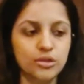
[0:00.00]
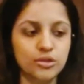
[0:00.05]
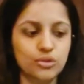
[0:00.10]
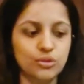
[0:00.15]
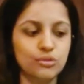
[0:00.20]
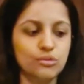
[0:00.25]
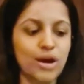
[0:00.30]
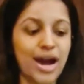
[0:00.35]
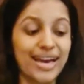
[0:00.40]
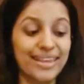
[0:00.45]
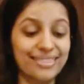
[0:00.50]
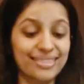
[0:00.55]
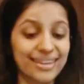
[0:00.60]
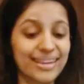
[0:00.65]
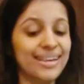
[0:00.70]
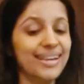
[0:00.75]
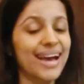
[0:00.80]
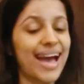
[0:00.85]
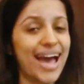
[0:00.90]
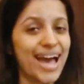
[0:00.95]
So I
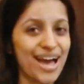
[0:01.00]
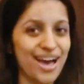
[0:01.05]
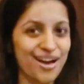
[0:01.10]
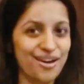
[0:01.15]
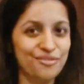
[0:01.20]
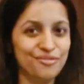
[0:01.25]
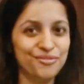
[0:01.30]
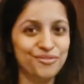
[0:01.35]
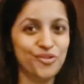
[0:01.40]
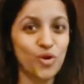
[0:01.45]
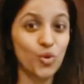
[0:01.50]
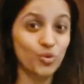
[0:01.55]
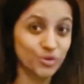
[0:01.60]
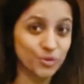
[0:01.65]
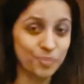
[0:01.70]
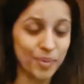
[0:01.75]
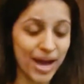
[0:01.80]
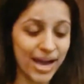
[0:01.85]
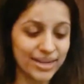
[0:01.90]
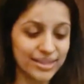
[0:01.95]
think I have
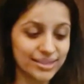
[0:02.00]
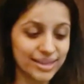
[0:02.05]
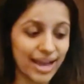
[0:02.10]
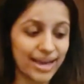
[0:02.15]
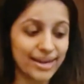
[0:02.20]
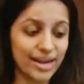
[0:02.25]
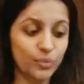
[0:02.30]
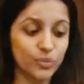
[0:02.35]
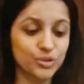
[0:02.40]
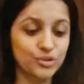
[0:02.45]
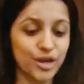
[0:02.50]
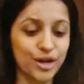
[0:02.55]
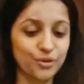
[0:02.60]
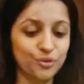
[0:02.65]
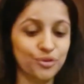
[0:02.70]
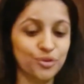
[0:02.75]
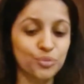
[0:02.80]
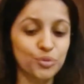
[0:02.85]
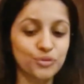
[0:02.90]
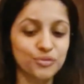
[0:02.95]
overpacked, and I will try
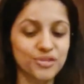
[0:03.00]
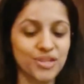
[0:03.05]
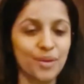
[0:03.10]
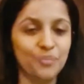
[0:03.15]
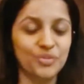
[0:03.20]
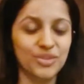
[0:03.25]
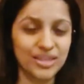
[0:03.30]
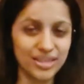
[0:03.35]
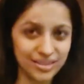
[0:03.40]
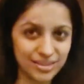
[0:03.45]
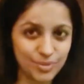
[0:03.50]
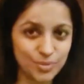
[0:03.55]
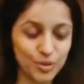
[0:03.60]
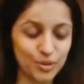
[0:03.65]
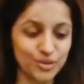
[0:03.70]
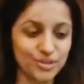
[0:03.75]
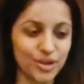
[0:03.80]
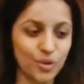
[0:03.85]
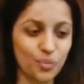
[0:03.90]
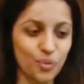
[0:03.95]
to remove some things
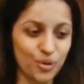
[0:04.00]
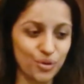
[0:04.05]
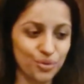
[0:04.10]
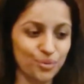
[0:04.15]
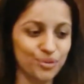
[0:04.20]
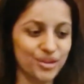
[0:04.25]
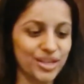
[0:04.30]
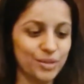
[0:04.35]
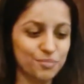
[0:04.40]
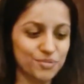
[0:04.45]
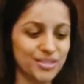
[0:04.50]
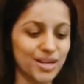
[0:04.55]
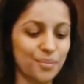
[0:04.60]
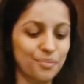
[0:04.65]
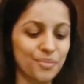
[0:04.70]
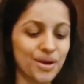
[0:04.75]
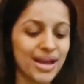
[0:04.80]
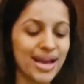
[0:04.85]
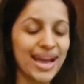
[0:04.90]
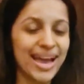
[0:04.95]
because I want to keep
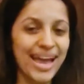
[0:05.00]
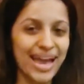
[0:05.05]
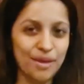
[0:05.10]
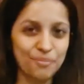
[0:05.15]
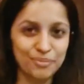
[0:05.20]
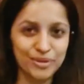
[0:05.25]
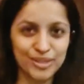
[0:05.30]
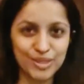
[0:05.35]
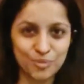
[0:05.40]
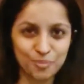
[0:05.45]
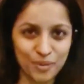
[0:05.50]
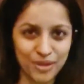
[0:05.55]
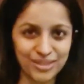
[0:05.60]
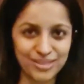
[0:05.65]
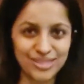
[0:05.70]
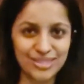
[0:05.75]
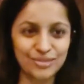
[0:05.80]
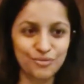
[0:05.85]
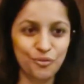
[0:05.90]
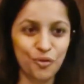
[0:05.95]
some empty
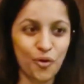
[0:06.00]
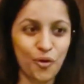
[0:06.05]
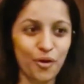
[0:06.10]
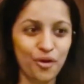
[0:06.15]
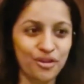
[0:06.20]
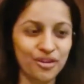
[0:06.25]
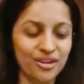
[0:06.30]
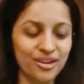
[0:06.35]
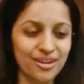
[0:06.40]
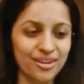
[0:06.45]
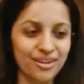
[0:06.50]
space for,